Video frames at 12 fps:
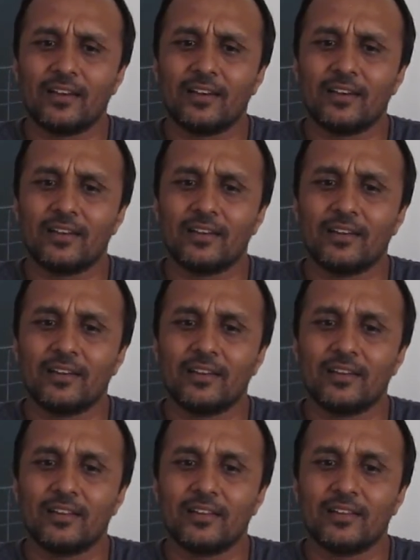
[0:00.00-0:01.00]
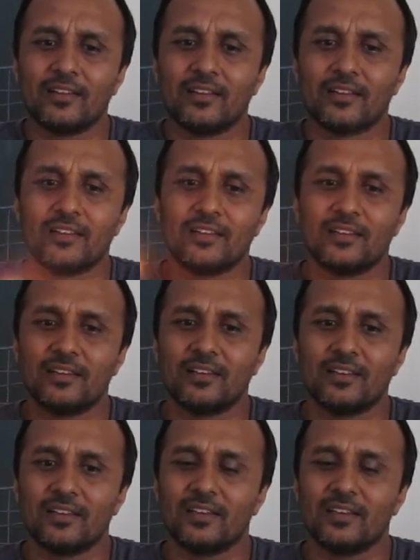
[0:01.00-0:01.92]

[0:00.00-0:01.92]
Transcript: No one is speaking in this clip.